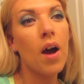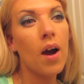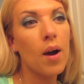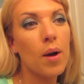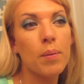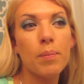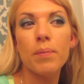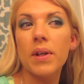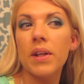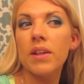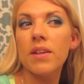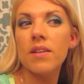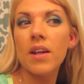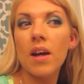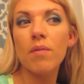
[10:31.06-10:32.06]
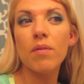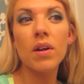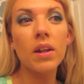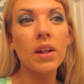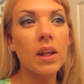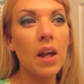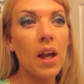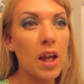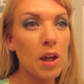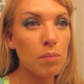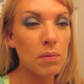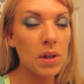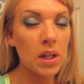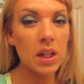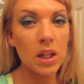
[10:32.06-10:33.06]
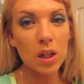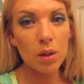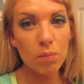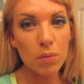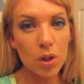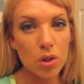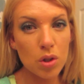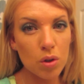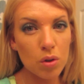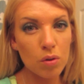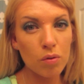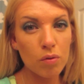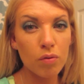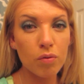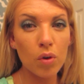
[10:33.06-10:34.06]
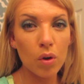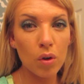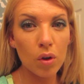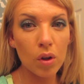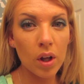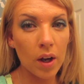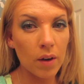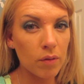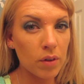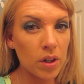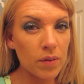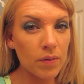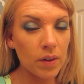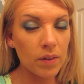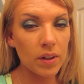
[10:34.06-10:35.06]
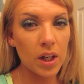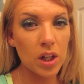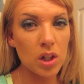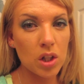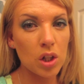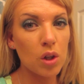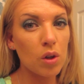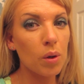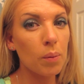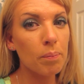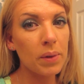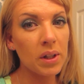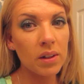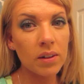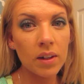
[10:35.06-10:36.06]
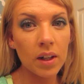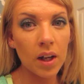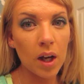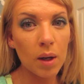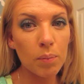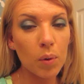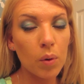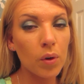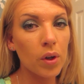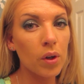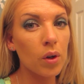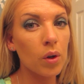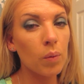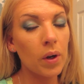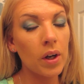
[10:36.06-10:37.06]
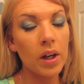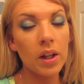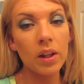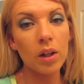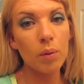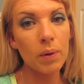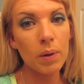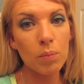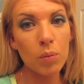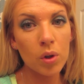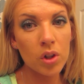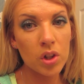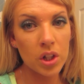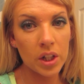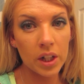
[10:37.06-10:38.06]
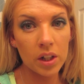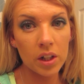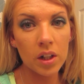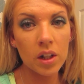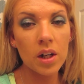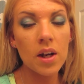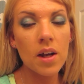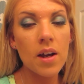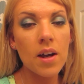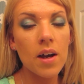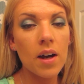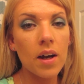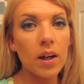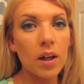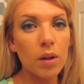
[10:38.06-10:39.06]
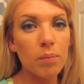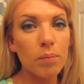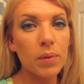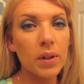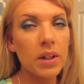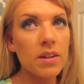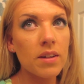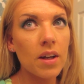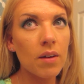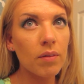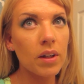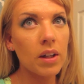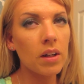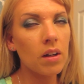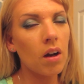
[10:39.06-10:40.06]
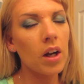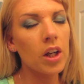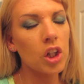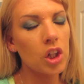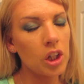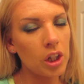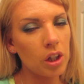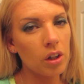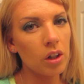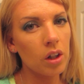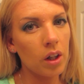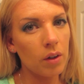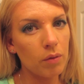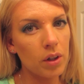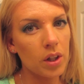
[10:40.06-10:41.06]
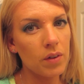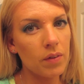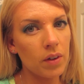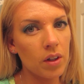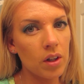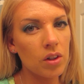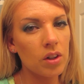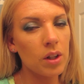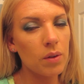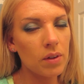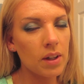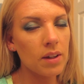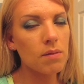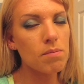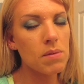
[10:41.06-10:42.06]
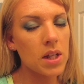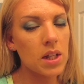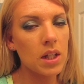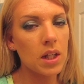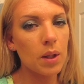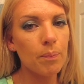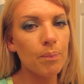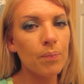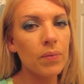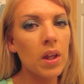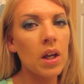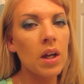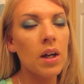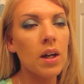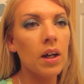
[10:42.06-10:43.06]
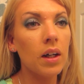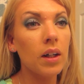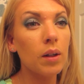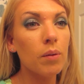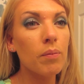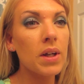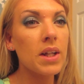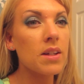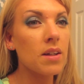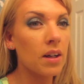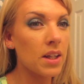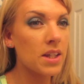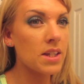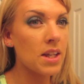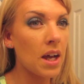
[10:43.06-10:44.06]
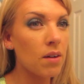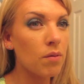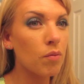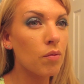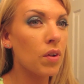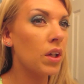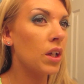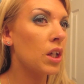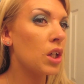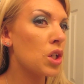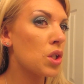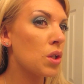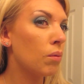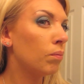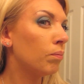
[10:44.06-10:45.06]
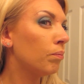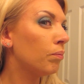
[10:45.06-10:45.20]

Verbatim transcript: um, but it's definitely a medium to full coverage foundation. You can build it up or you can wear it a little bit more sheer, um, but it's definitely not a sheer coverage foundation. I would say it's medium. Um, it's got a satin finish,